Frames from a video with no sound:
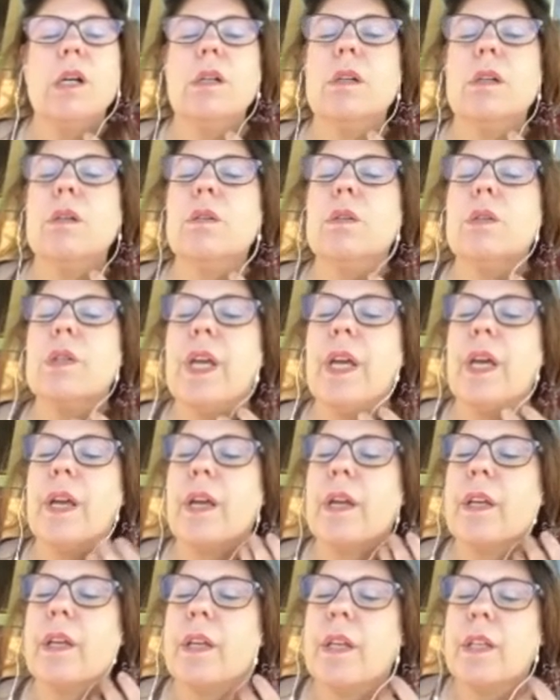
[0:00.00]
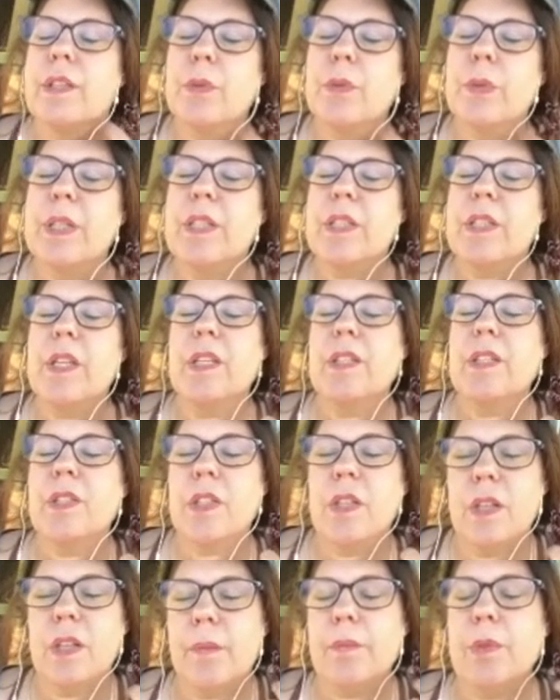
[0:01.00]
Okay. So he's
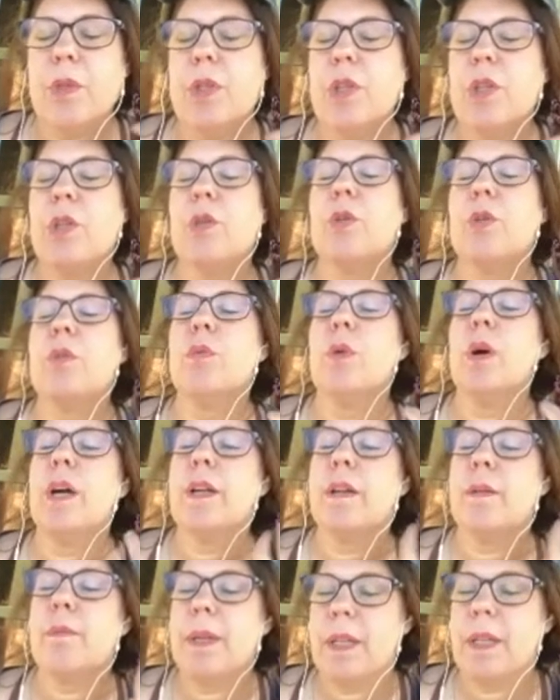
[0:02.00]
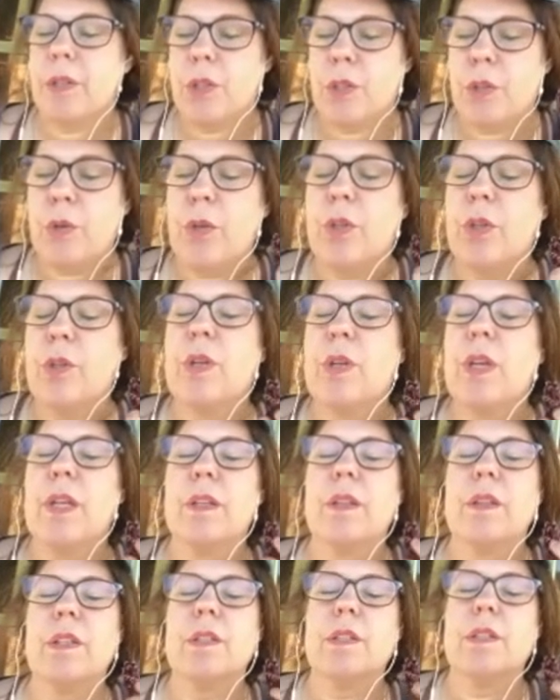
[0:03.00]
kissing up to you and wanting to make sure you get
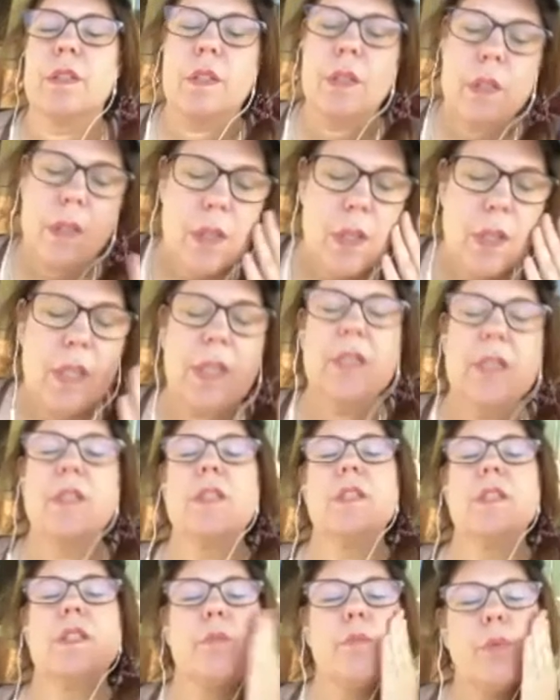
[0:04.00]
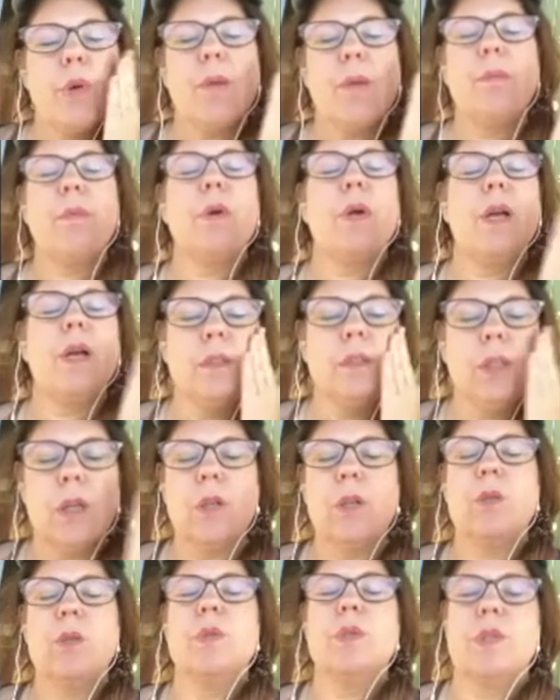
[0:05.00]
these kisses and proper
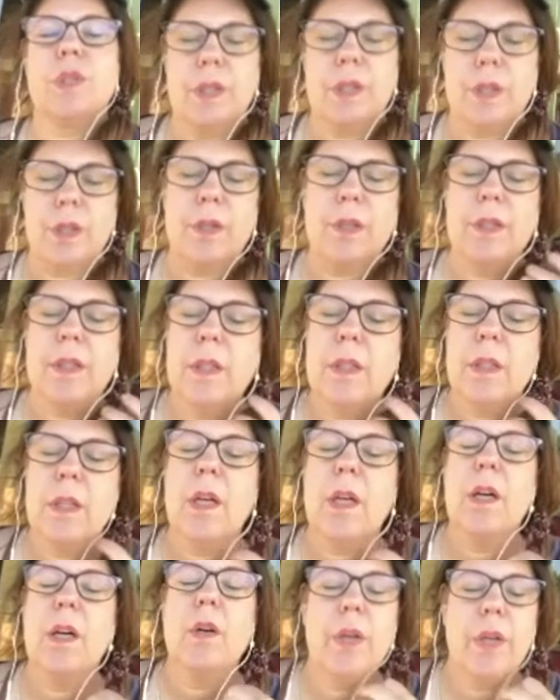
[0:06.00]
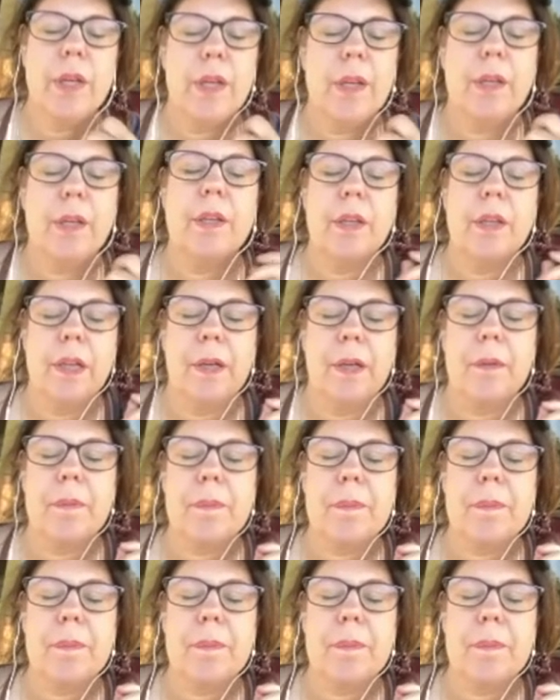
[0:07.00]
hellos and okay, yeah.